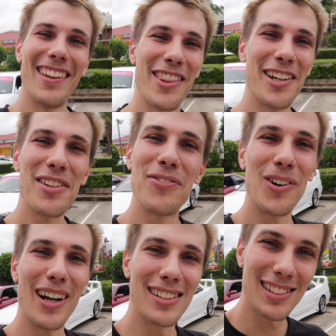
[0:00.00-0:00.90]
The
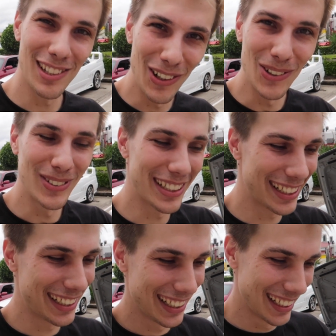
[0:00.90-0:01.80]
34 has sold.
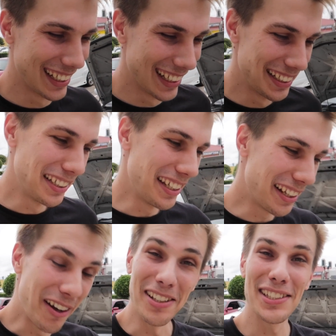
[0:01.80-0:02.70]
It
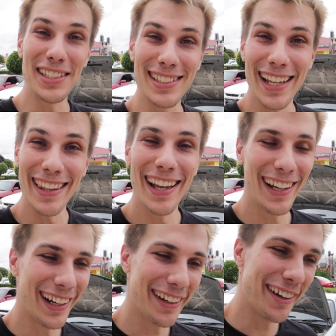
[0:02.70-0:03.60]
hurts to say
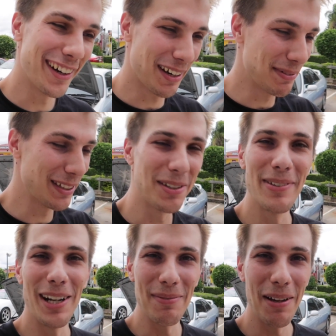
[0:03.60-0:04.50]
that. I don't know. I'm a little
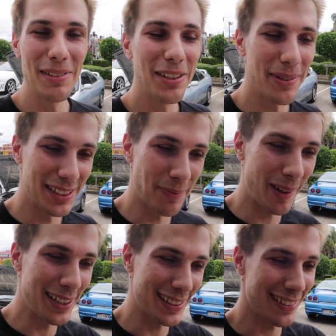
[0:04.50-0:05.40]
bit
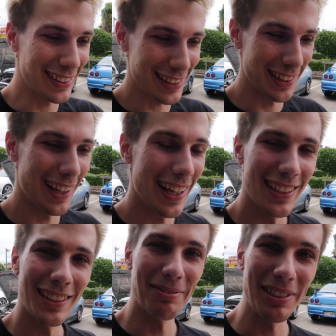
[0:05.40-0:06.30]
depressed. I think
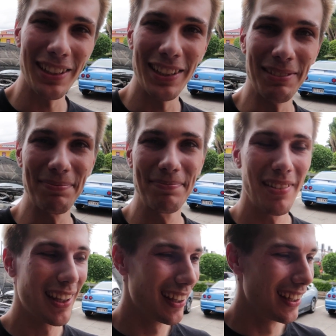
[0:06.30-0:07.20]
tonight I'm gonna
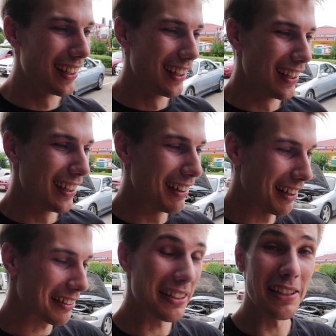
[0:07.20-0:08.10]

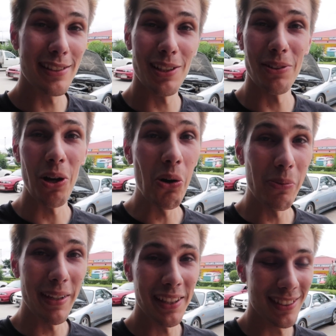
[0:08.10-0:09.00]
need someone to
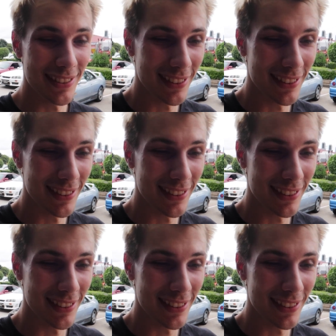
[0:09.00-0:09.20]
hold me.